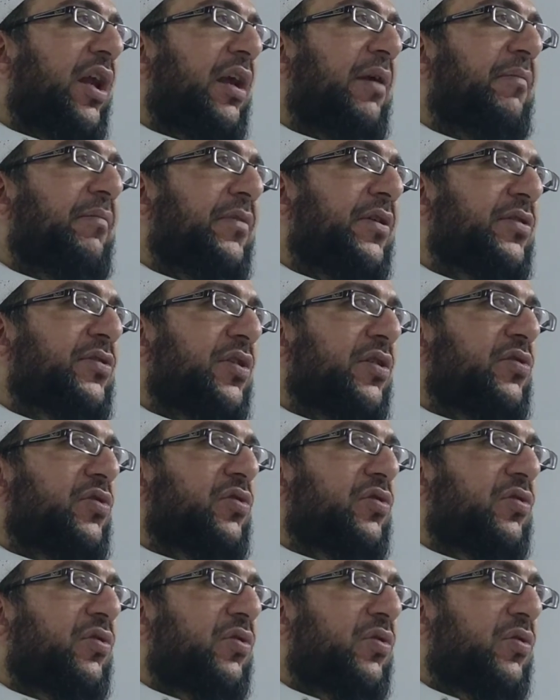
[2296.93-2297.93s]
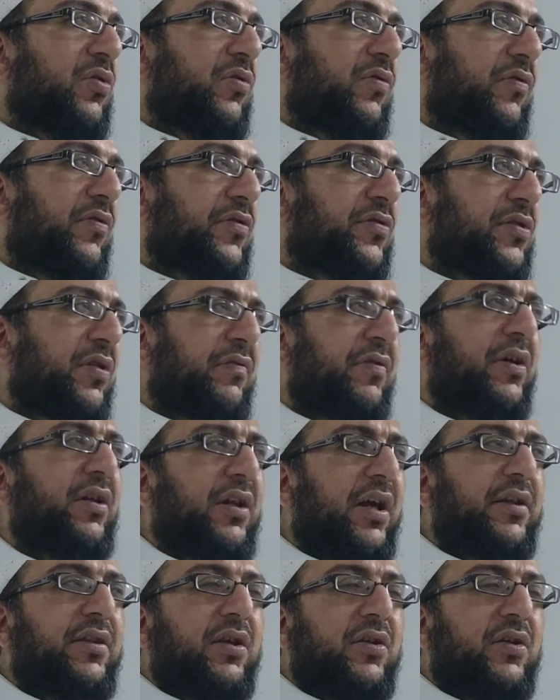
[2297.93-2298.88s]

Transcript: This is Seville, I think,